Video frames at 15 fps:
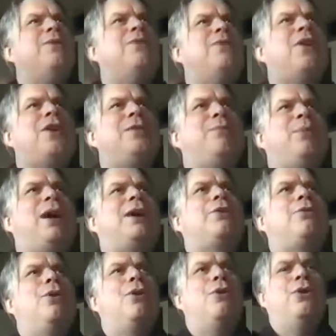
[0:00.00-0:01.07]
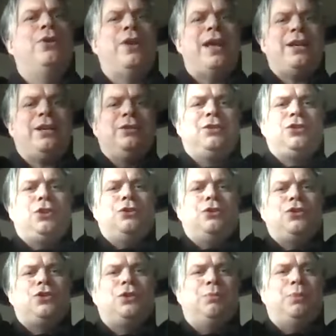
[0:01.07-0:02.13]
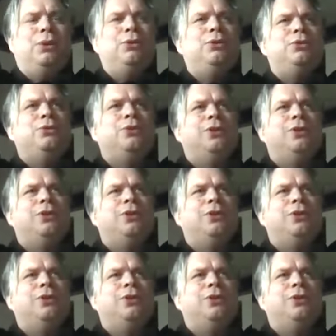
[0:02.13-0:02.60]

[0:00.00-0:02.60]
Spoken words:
very back row and they can touch the balloon,